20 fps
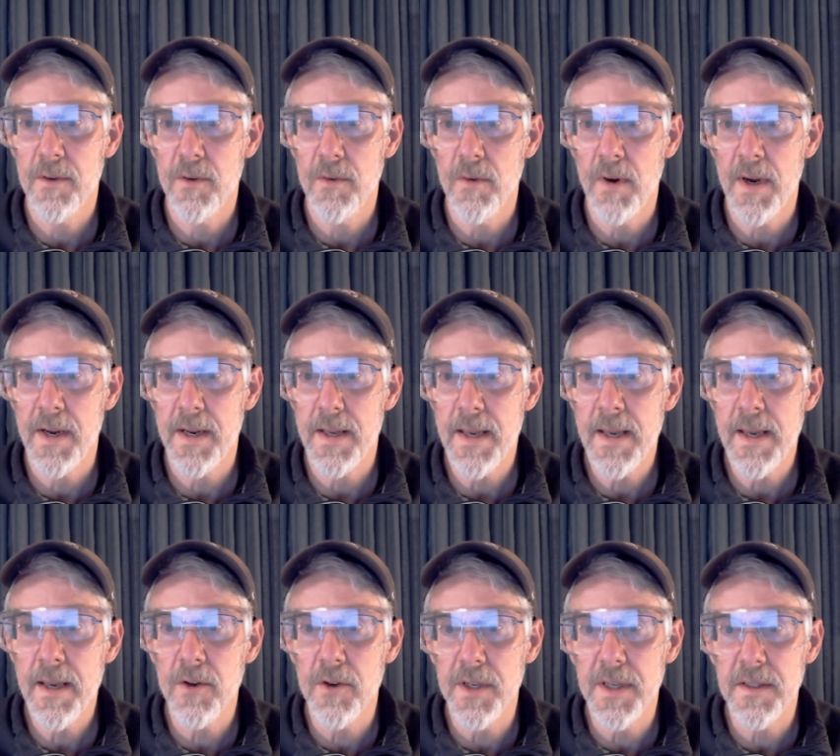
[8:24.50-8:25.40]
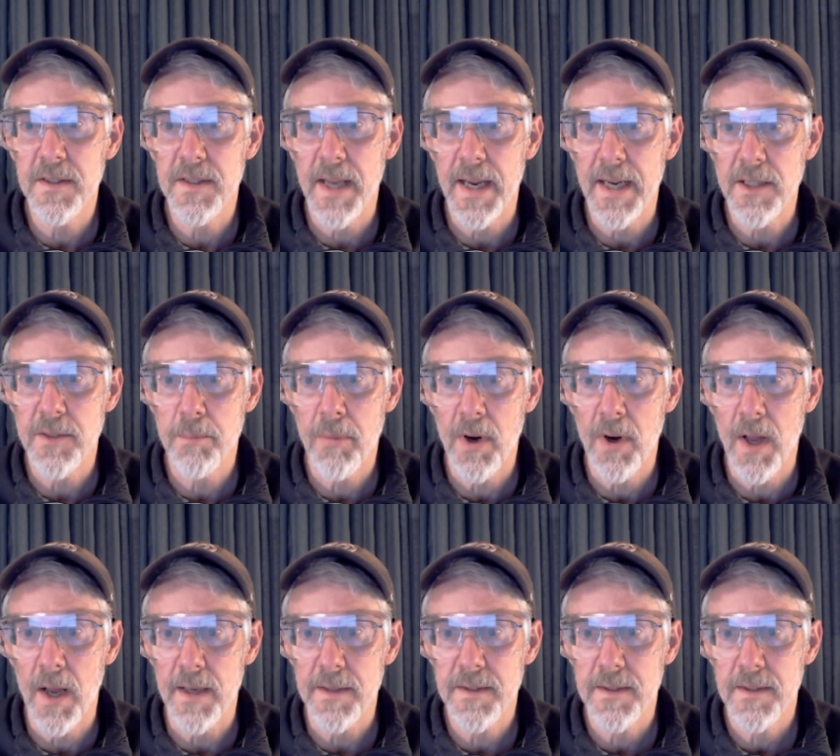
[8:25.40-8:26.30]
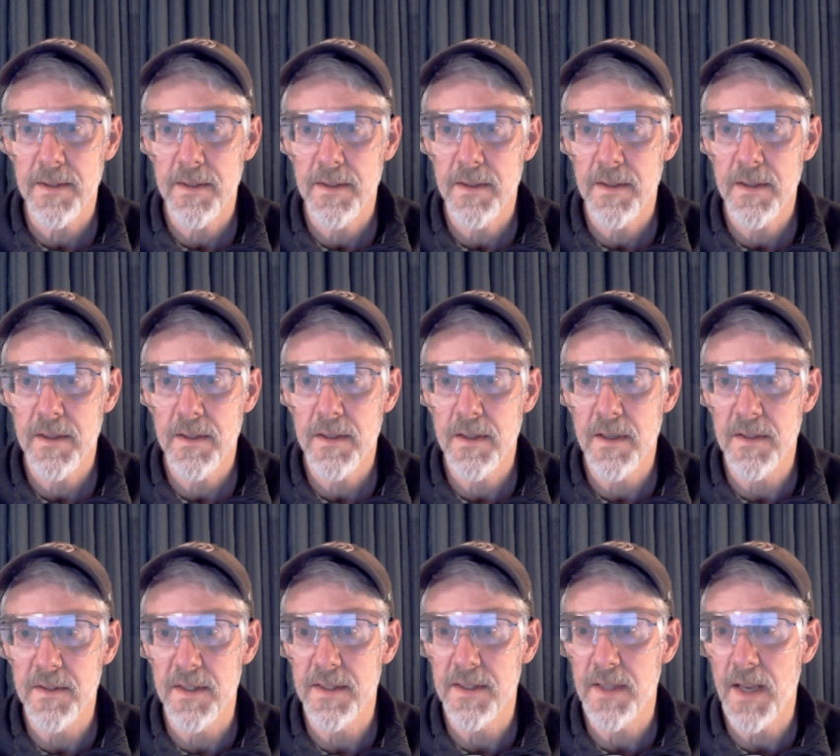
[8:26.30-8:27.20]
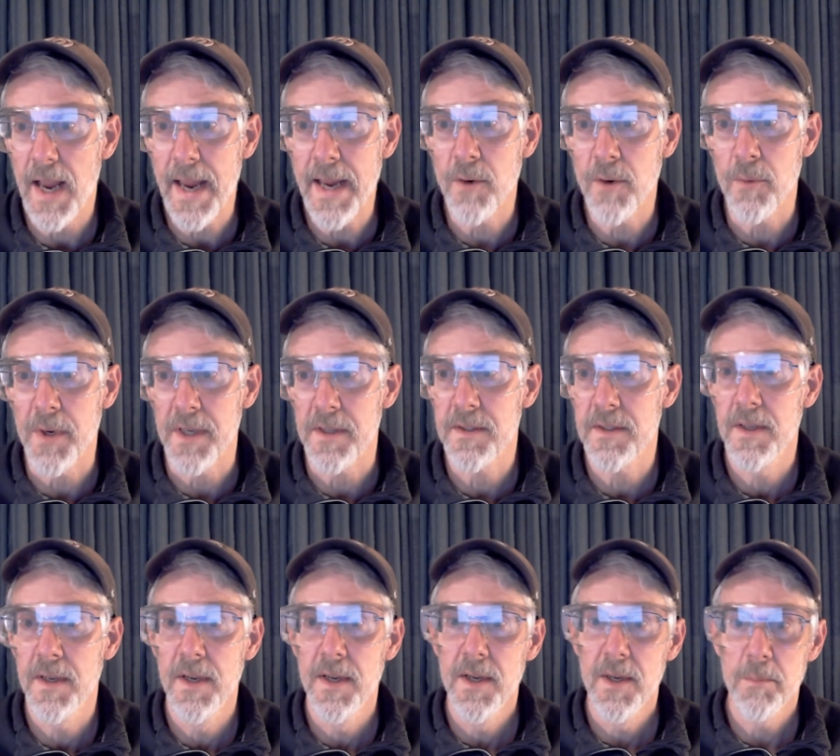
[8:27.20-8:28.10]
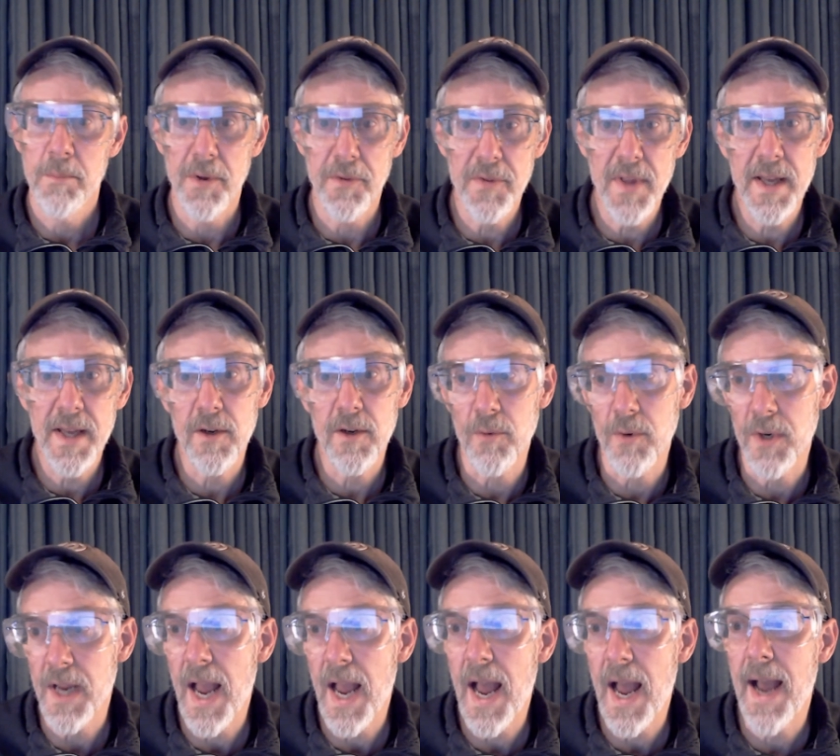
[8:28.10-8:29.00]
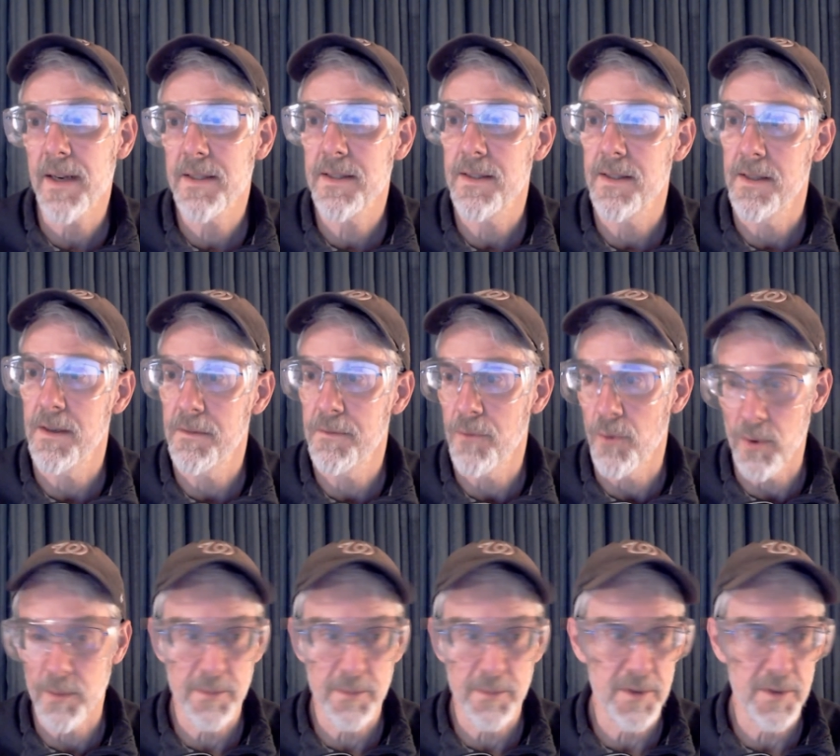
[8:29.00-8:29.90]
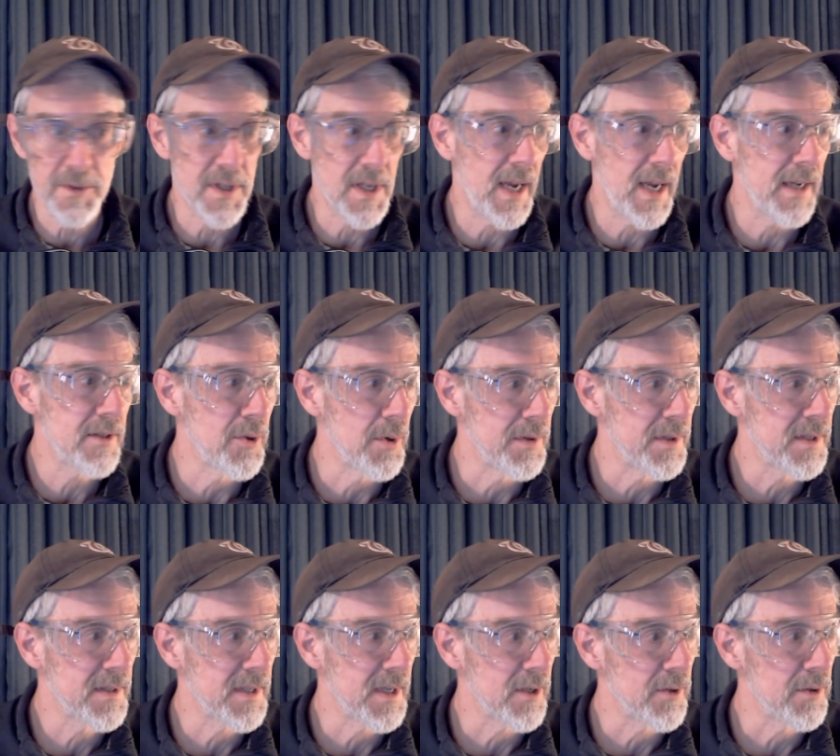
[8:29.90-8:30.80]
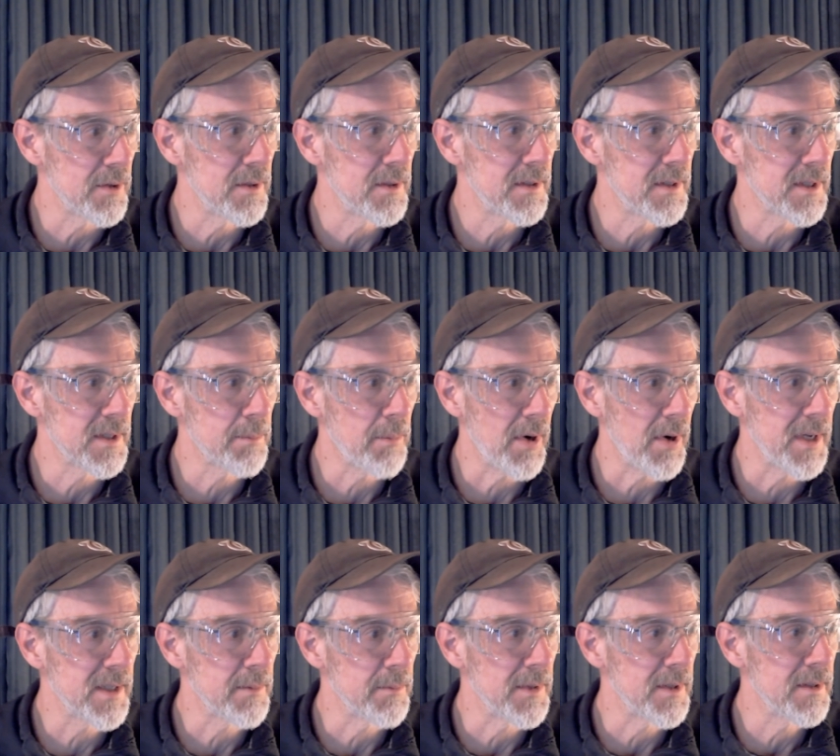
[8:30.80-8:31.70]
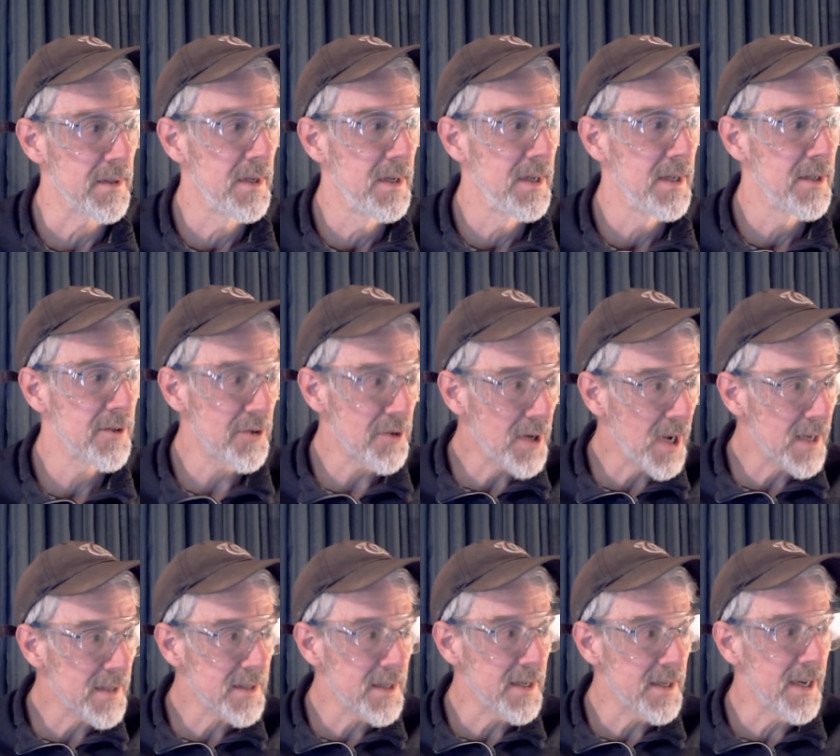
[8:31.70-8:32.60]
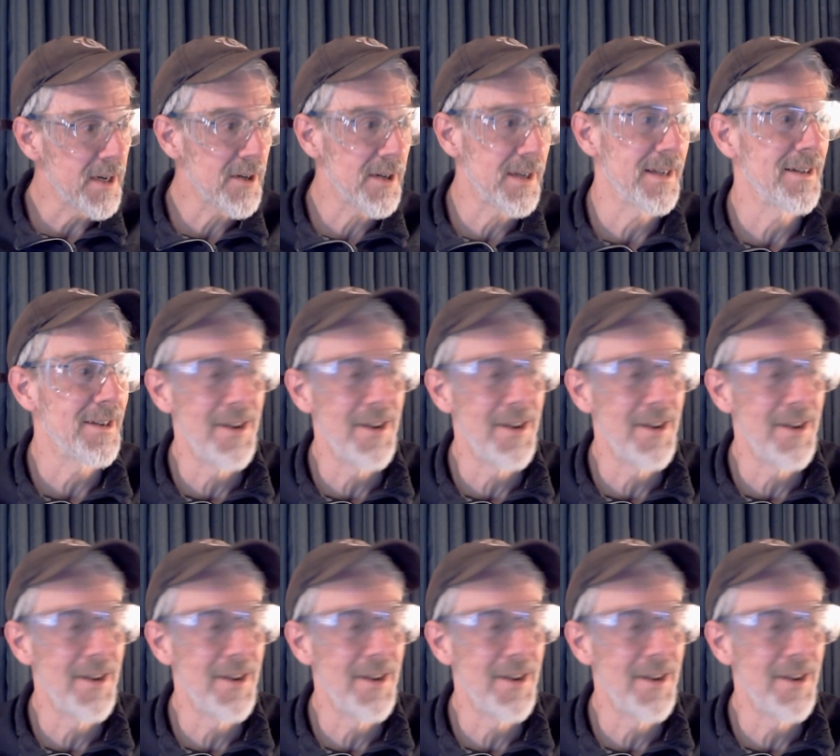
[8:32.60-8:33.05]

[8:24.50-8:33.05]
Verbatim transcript: right here, it is H plus because it's aqueous. But then it reacts and it forms the H2 in the single displacement. So you guys can hear it.